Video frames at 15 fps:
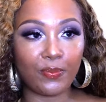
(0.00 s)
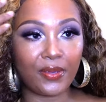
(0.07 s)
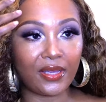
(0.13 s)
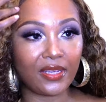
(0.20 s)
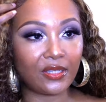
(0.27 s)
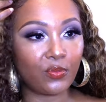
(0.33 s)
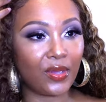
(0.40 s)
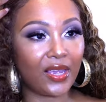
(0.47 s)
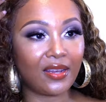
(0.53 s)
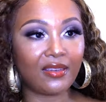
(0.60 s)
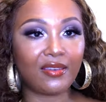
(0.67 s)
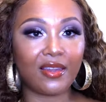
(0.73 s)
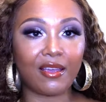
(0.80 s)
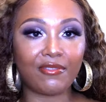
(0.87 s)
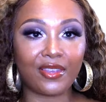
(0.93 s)
because we
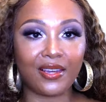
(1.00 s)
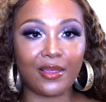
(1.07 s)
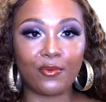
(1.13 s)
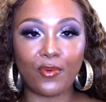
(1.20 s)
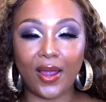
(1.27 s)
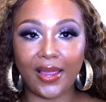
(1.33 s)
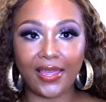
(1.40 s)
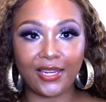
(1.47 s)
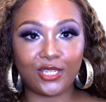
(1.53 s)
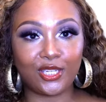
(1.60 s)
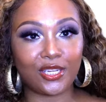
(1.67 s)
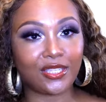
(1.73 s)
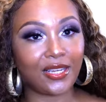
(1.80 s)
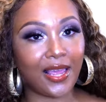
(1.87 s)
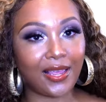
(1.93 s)
could definitely rock it
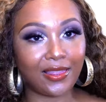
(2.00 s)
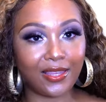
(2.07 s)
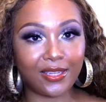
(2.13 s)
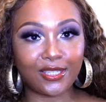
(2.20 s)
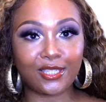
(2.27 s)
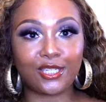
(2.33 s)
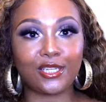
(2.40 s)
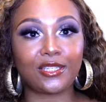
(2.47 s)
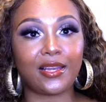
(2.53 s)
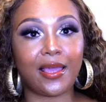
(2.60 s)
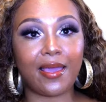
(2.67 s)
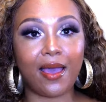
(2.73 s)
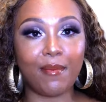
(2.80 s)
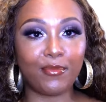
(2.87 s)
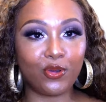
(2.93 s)
just like this, just
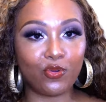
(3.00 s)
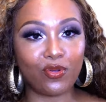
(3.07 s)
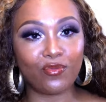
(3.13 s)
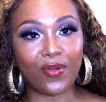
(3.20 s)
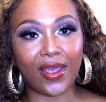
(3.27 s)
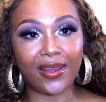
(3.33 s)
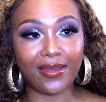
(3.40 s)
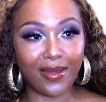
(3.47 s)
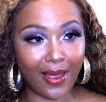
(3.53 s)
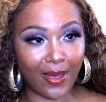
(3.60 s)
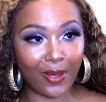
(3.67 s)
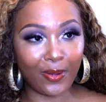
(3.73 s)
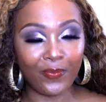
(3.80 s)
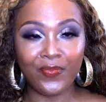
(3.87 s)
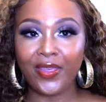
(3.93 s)
like I'm doing right
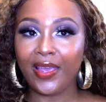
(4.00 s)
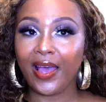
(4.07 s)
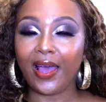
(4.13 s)
now.